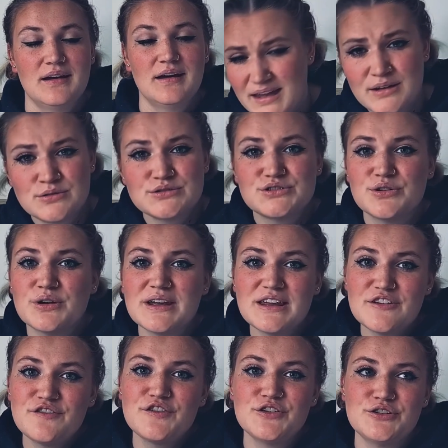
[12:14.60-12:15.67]
And also,
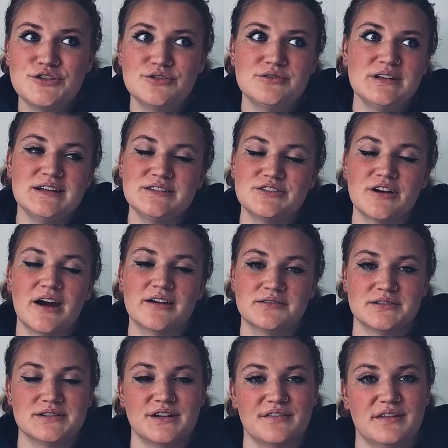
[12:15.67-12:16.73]
if you do need to iron
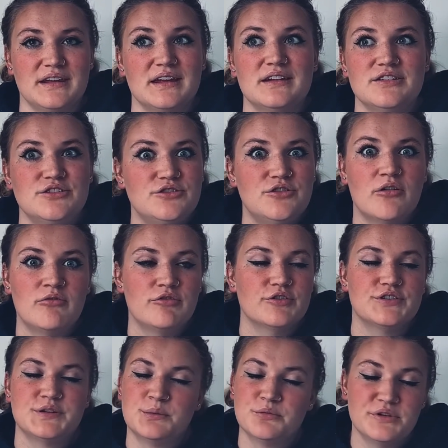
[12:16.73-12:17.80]
something and you don't for
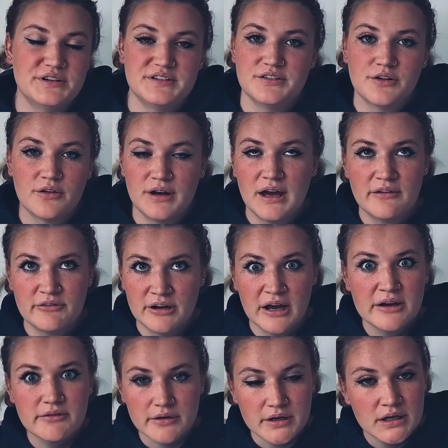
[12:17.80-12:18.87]
some reason don't have an
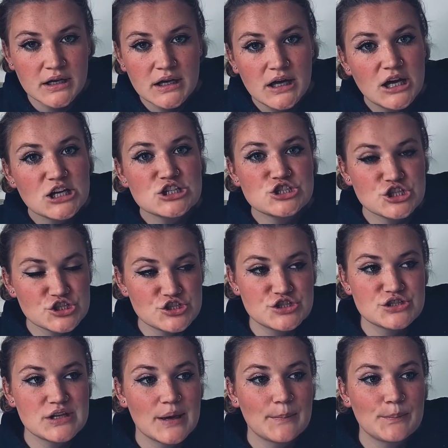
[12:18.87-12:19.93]
iron,
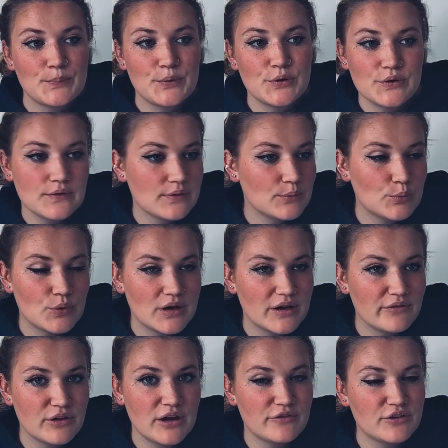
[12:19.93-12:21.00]
just put whatever
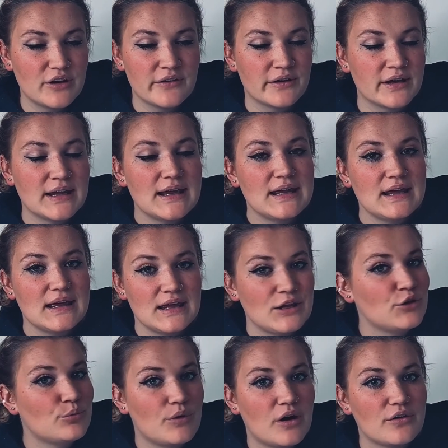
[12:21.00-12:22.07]
you have to iron in
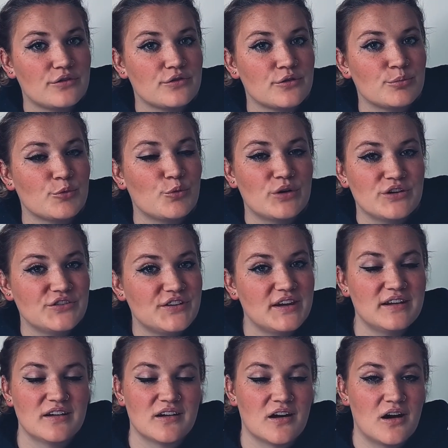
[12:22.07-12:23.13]
your bathroom when you're
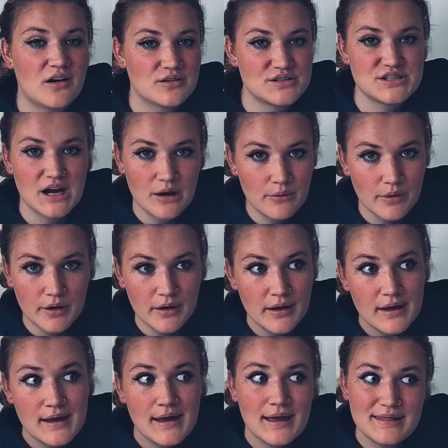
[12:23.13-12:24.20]
taking a hot shower
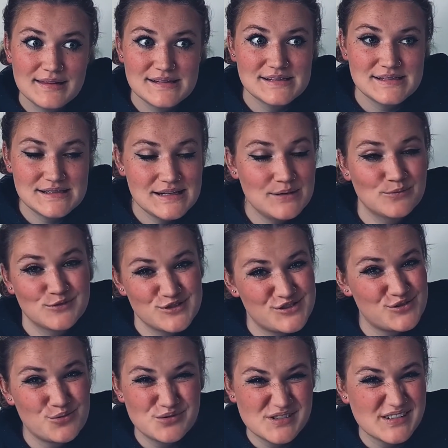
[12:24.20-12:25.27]
and the steam will
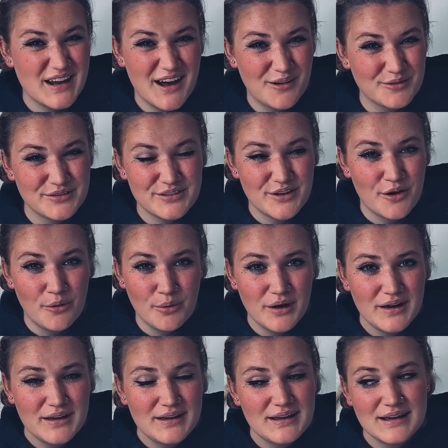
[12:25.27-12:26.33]
sort it out. So
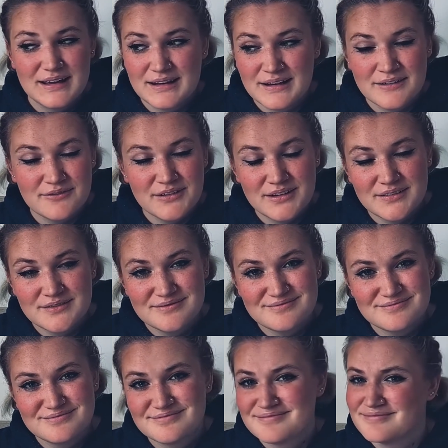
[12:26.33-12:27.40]
an iron,
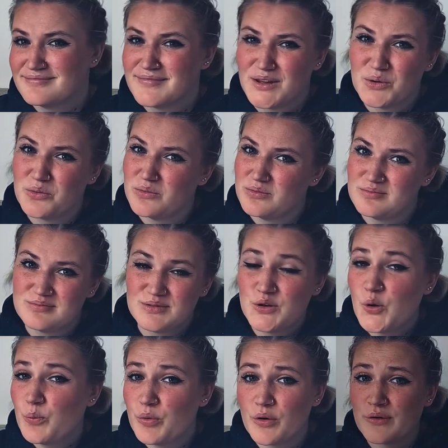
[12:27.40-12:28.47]

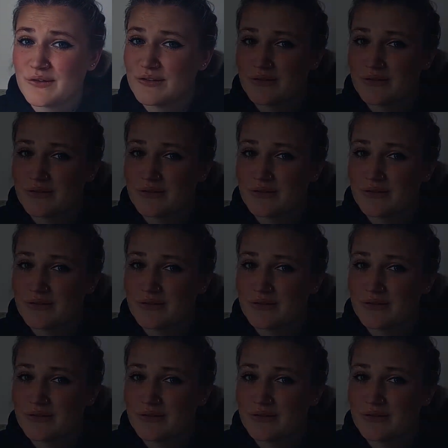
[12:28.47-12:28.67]
no point.